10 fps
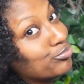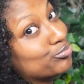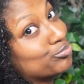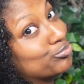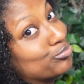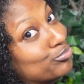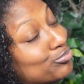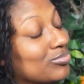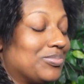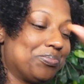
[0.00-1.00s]
I do?
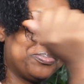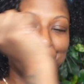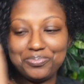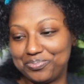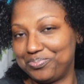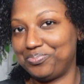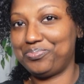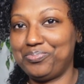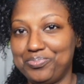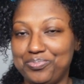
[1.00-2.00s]
Yeah, I know I'm
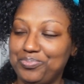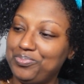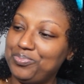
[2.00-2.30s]
wrong.